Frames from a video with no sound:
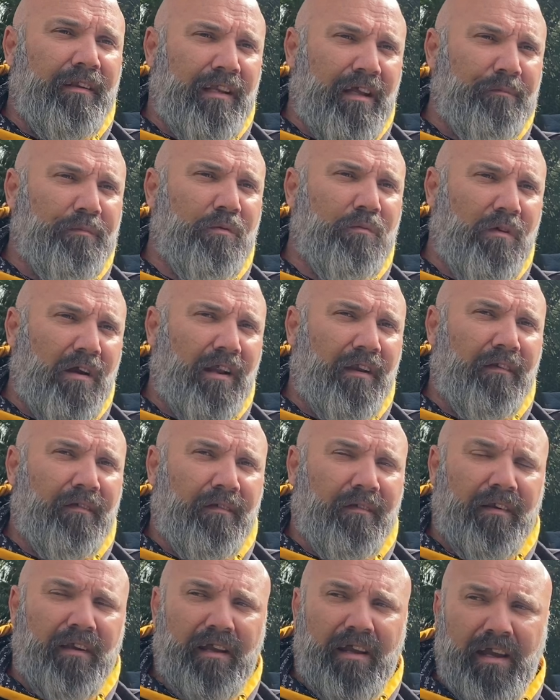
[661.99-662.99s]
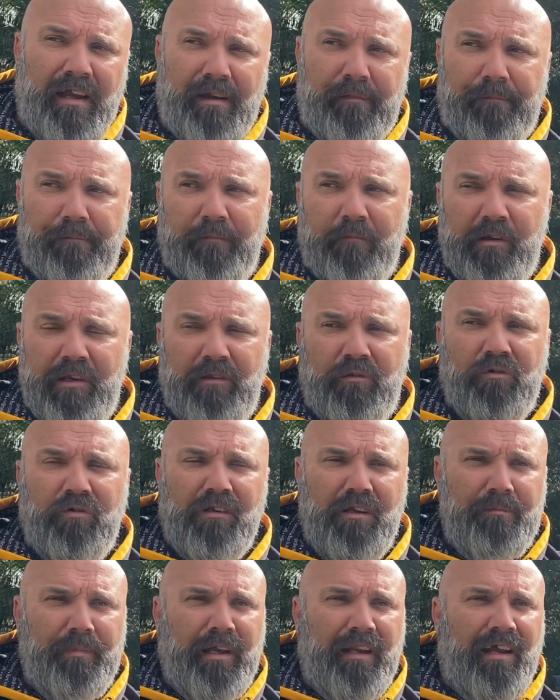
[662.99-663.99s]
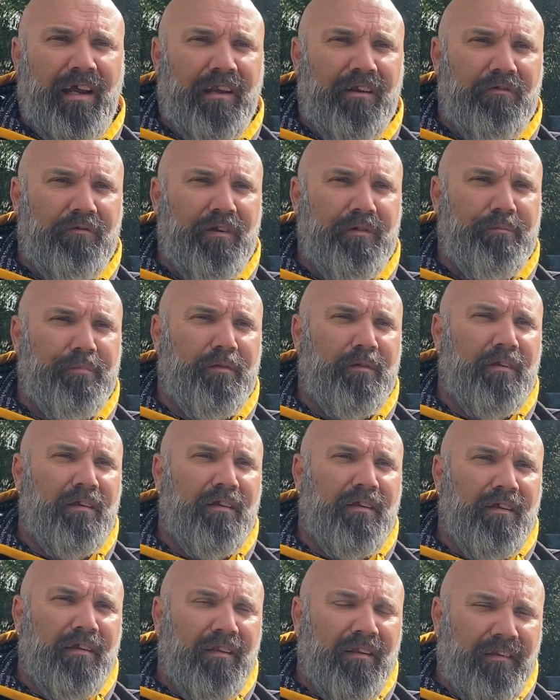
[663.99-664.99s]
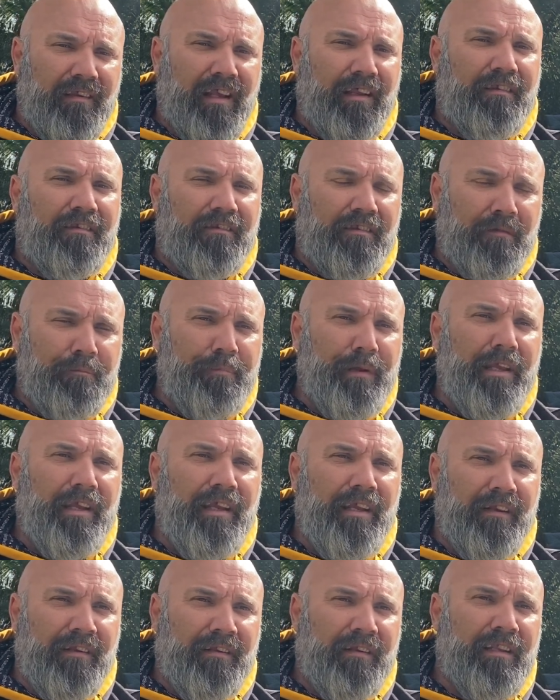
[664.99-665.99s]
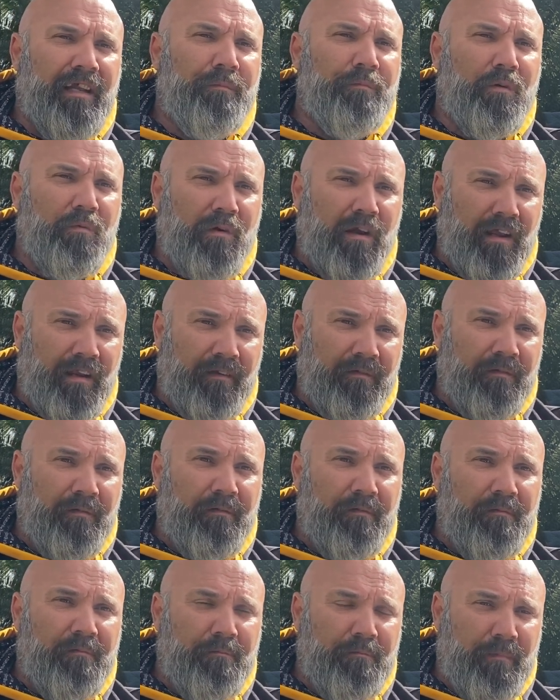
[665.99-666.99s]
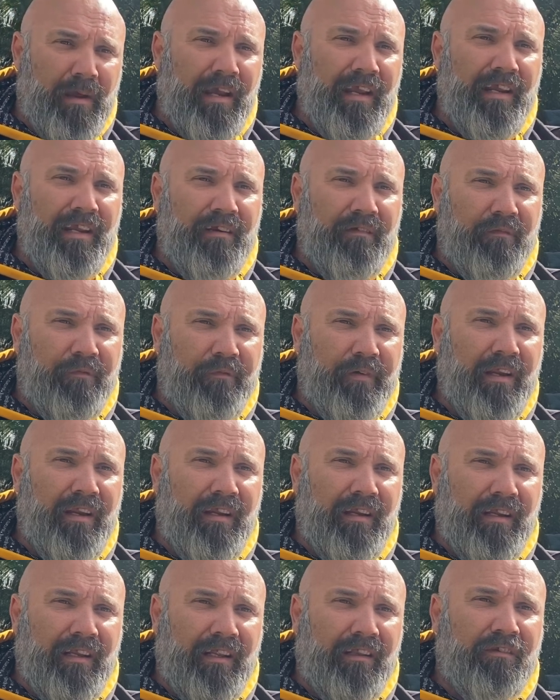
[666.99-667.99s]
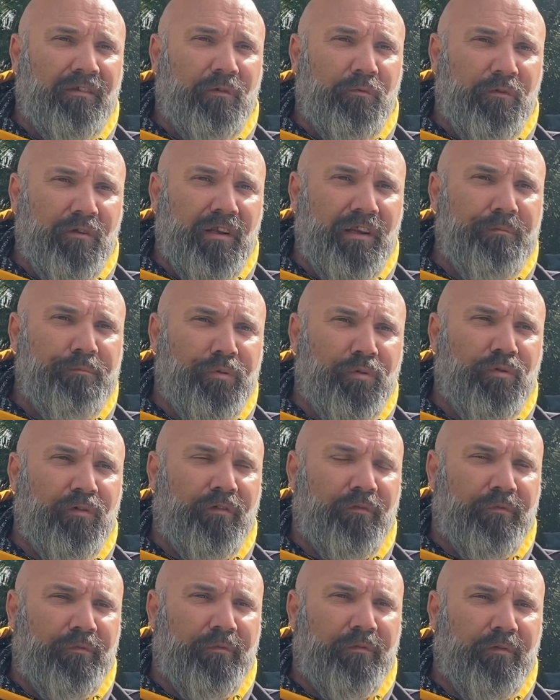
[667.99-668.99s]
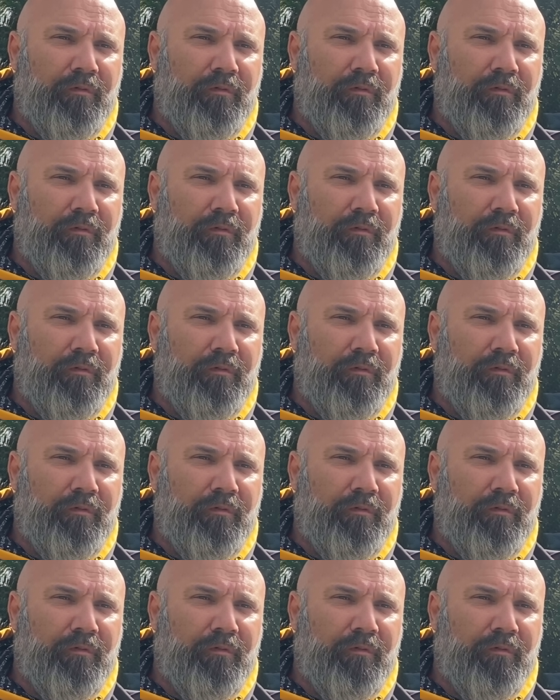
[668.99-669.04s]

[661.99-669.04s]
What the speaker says: number one when you're talking about UNDRIP. That's the big number one main thing. That's a really important